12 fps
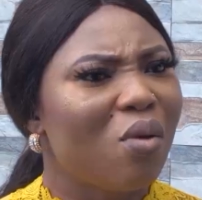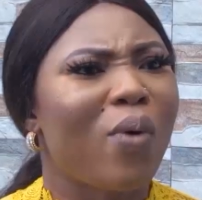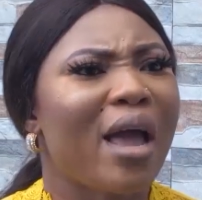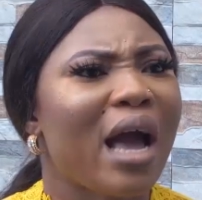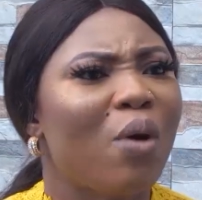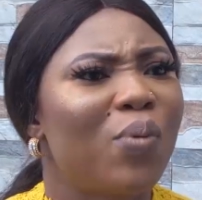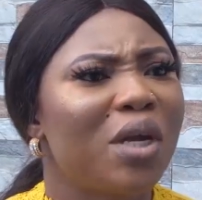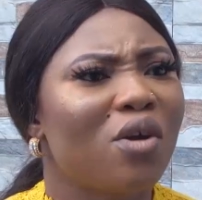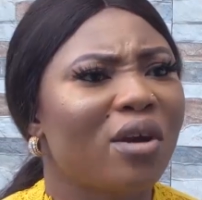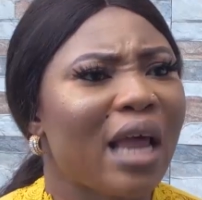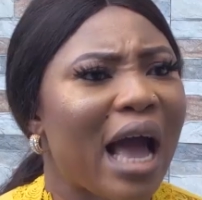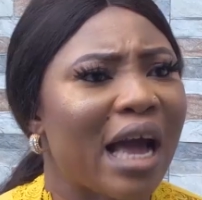Why are we
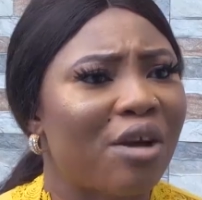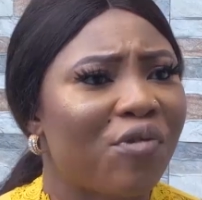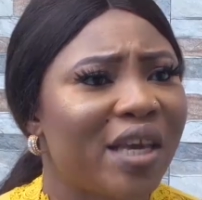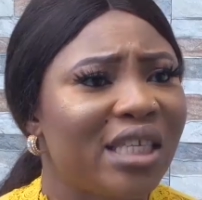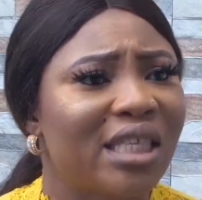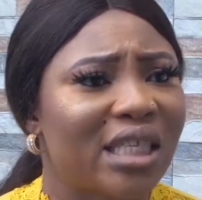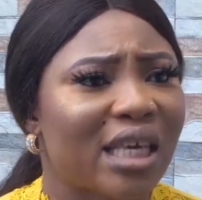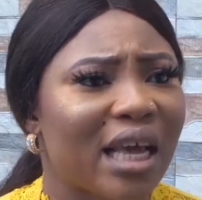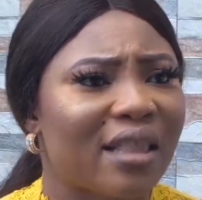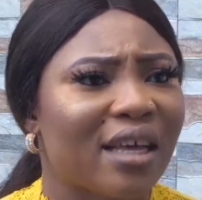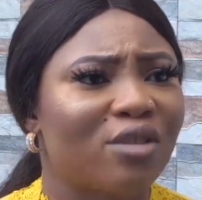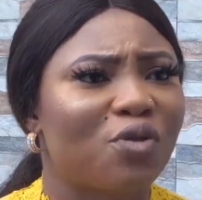not agreeing
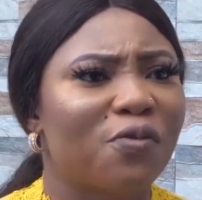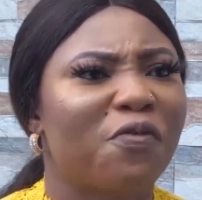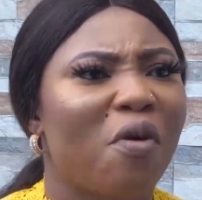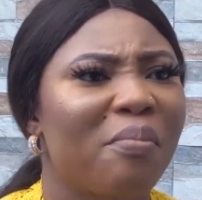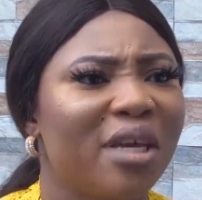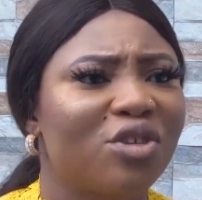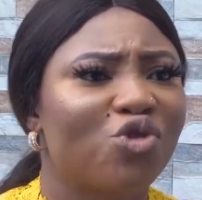together to form a